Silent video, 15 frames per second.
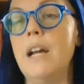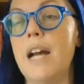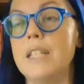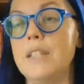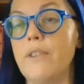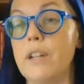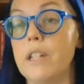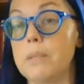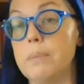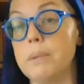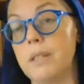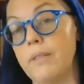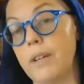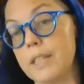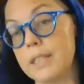has a very
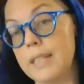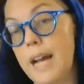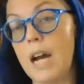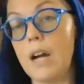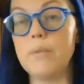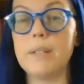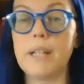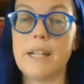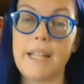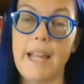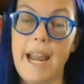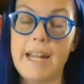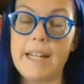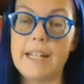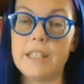specific sound and
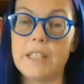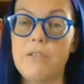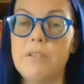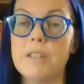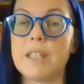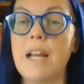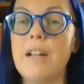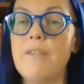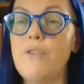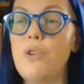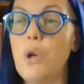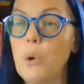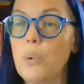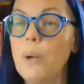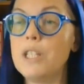cadence, and you just kind of
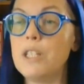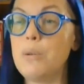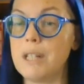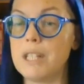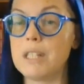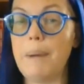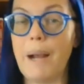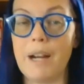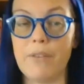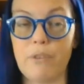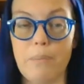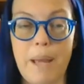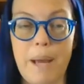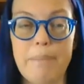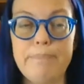know what to expect
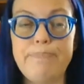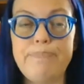from them.